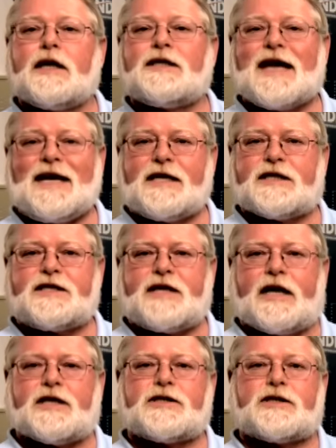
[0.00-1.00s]
tightness
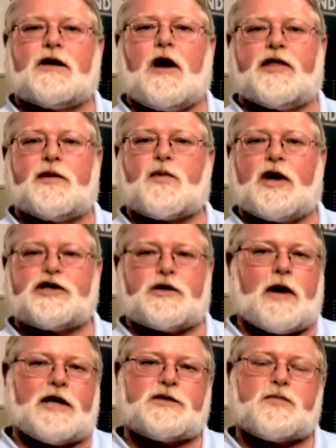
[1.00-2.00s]
tests on the
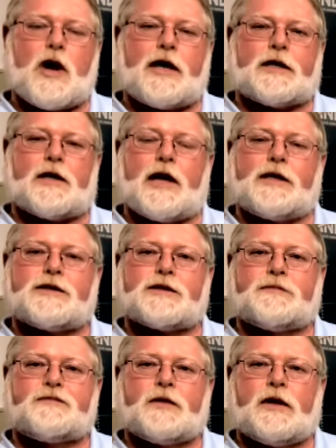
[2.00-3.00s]
pressurized product lines.
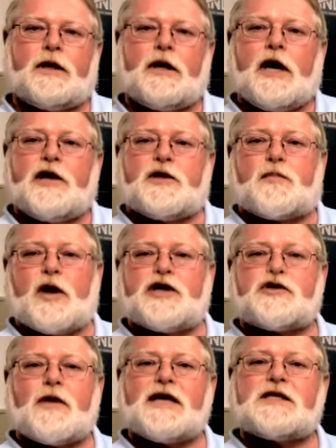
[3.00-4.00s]
The
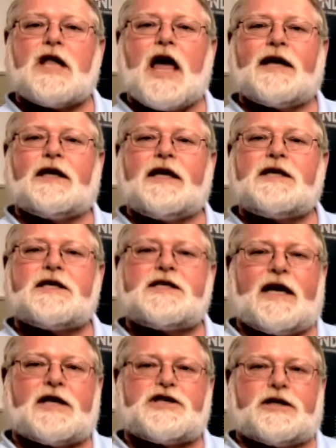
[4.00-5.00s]
pressurized line leak
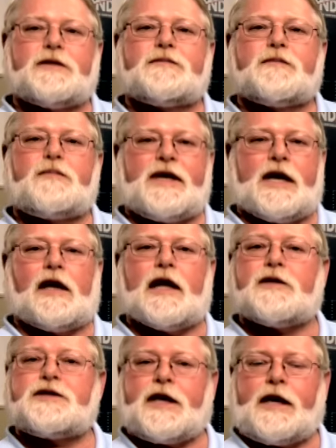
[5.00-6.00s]
detection,
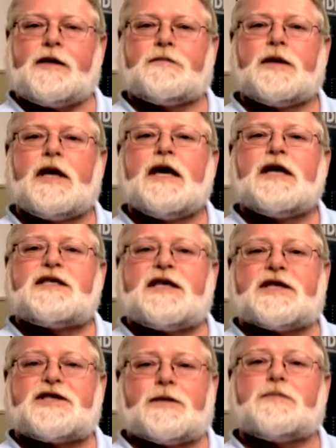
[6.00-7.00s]
PLLD,
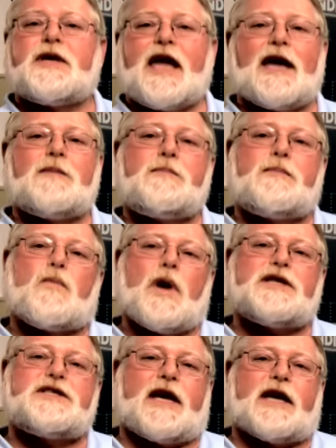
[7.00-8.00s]
system can
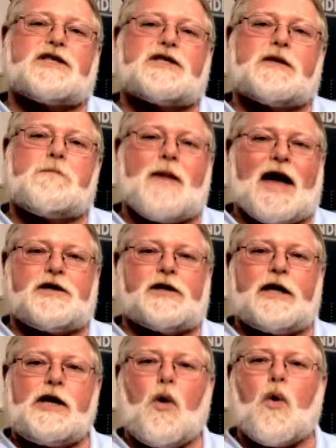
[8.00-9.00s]
run tests
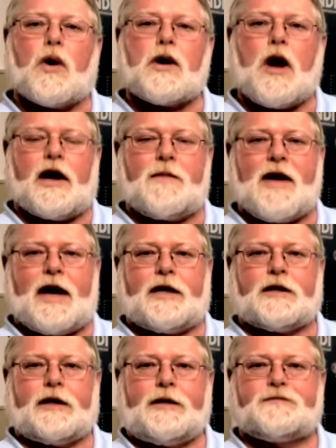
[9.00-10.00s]
manually or
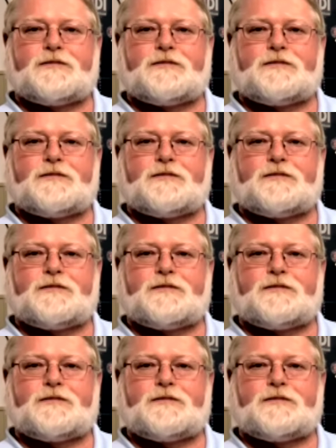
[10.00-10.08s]
automatically.